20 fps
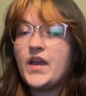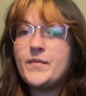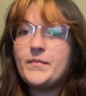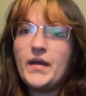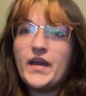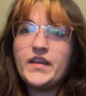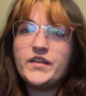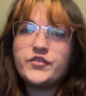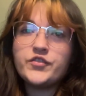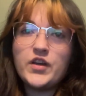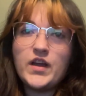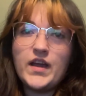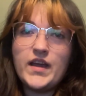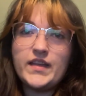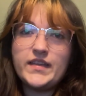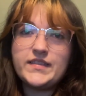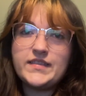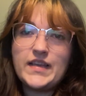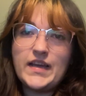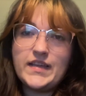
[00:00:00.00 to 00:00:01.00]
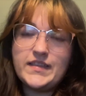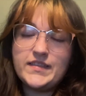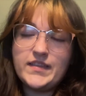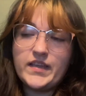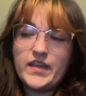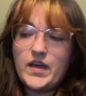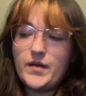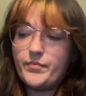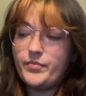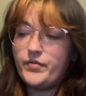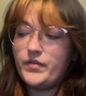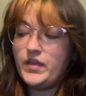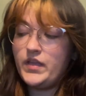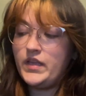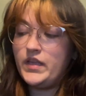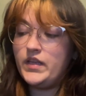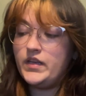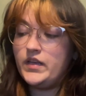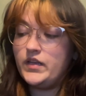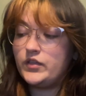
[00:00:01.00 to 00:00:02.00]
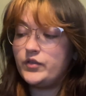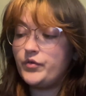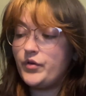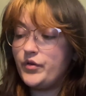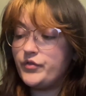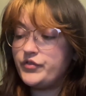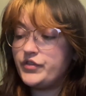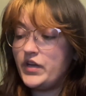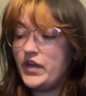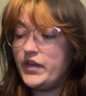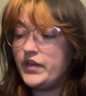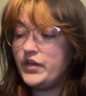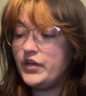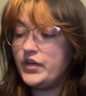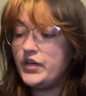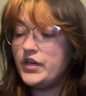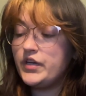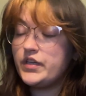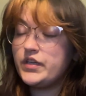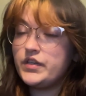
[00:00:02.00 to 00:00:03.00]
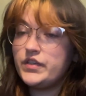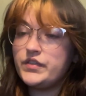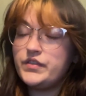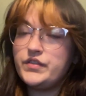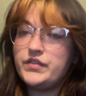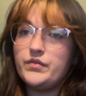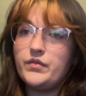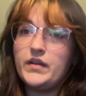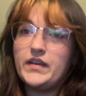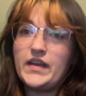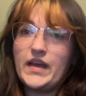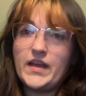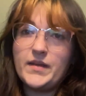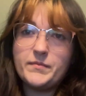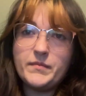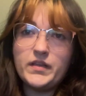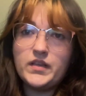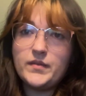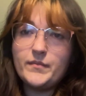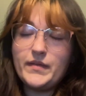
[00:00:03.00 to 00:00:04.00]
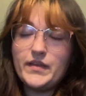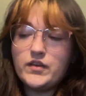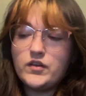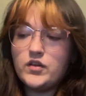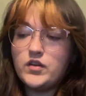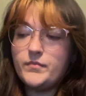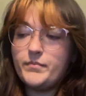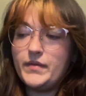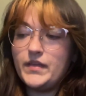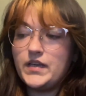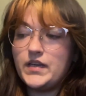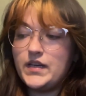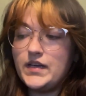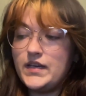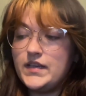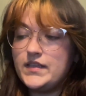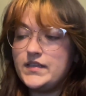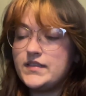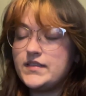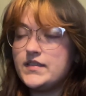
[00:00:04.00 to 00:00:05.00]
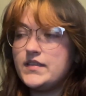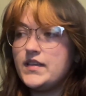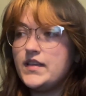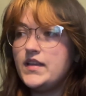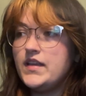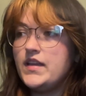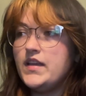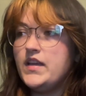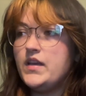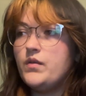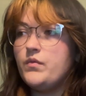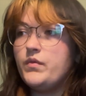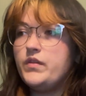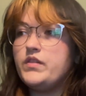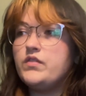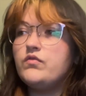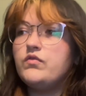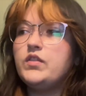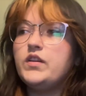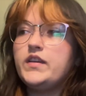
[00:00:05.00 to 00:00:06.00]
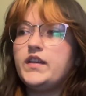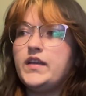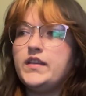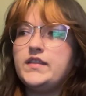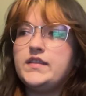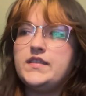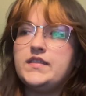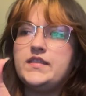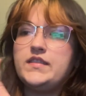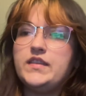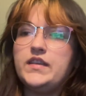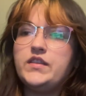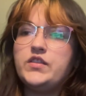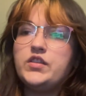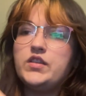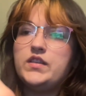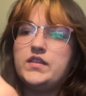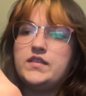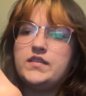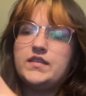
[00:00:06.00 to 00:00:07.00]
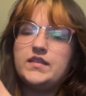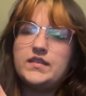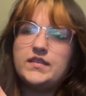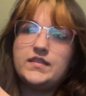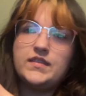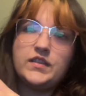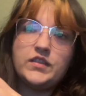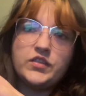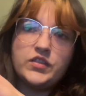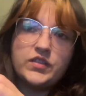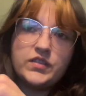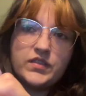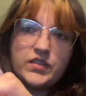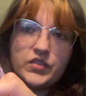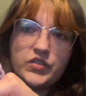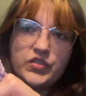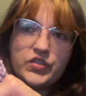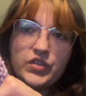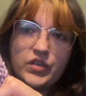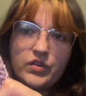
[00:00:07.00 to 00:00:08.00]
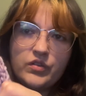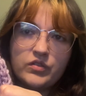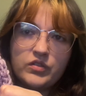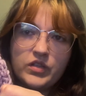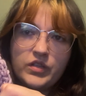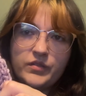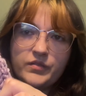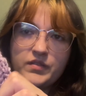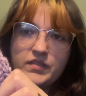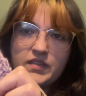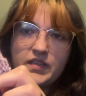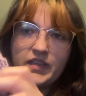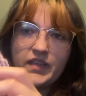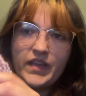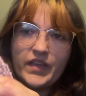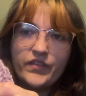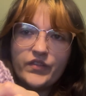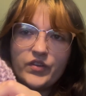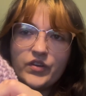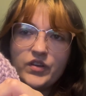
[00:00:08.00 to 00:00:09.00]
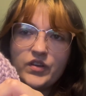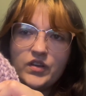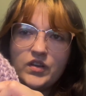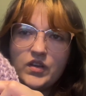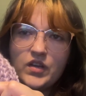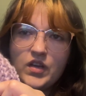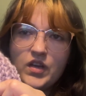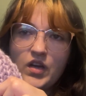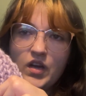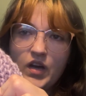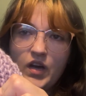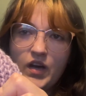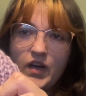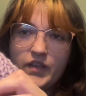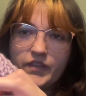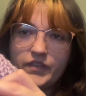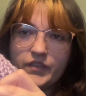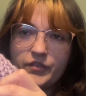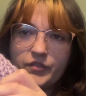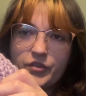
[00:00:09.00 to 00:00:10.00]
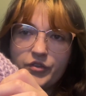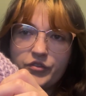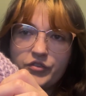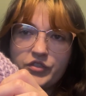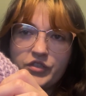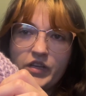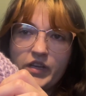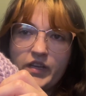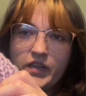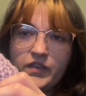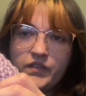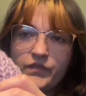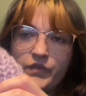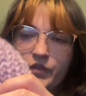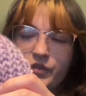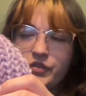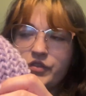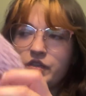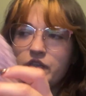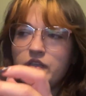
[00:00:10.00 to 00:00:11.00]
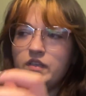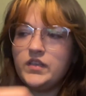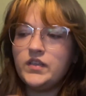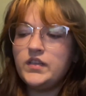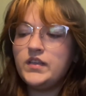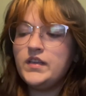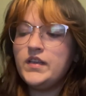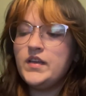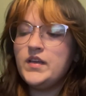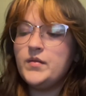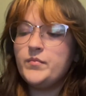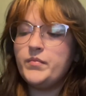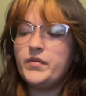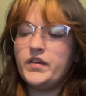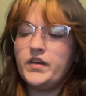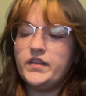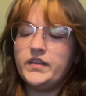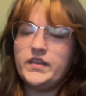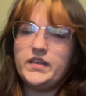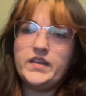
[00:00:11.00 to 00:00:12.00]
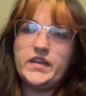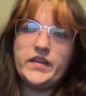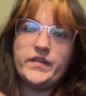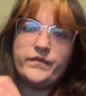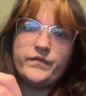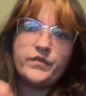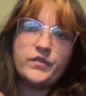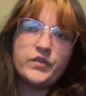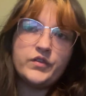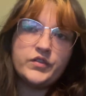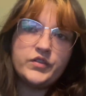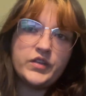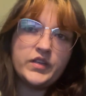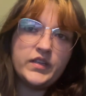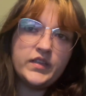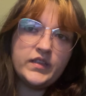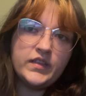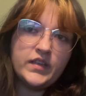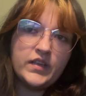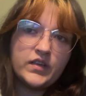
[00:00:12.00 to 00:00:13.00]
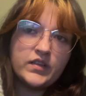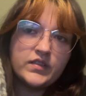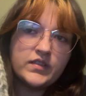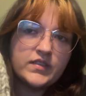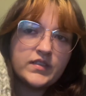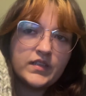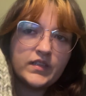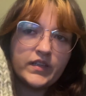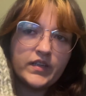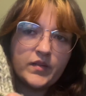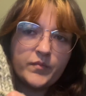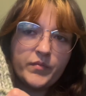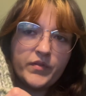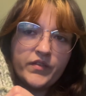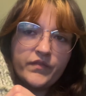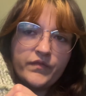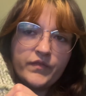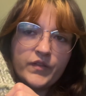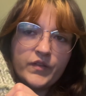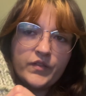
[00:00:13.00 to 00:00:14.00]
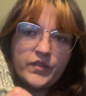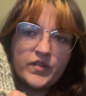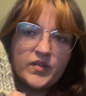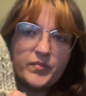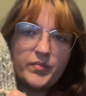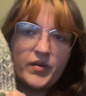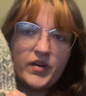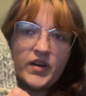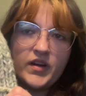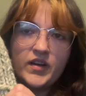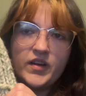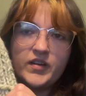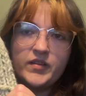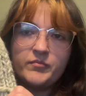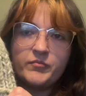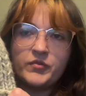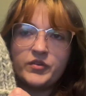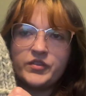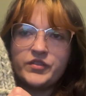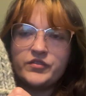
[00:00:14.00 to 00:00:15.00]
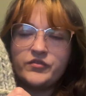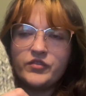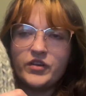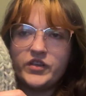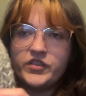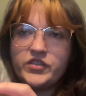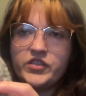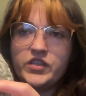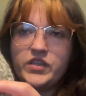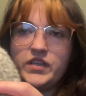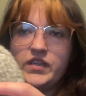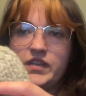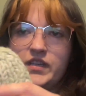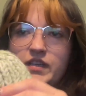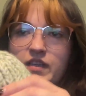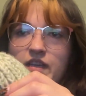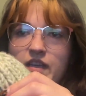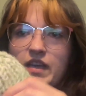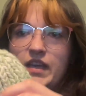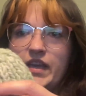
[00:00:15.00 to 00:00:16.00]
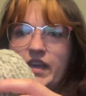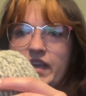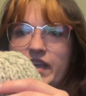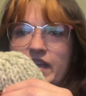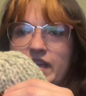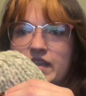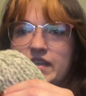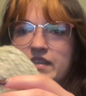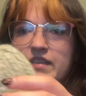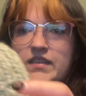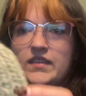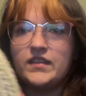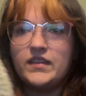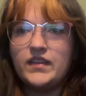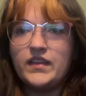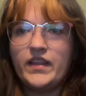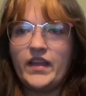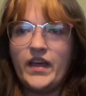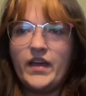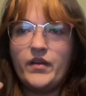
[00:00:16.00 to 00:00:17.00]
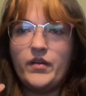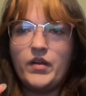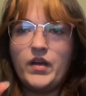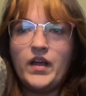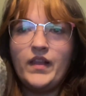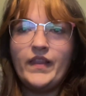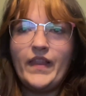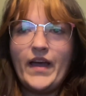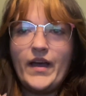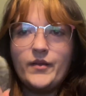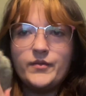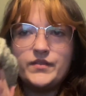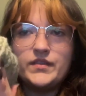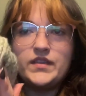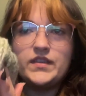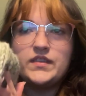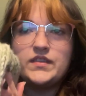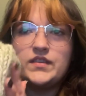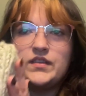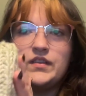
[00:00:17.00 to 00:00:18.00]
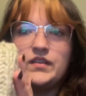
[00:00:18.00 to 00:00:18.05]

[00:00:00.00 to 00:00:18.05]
might try sizing up in a crochet hook to a 9mm because when you look at the stitches are so close together on the crocheted version, but on the knit version, they're just a little bit further apart, more stretchy, and that allows it to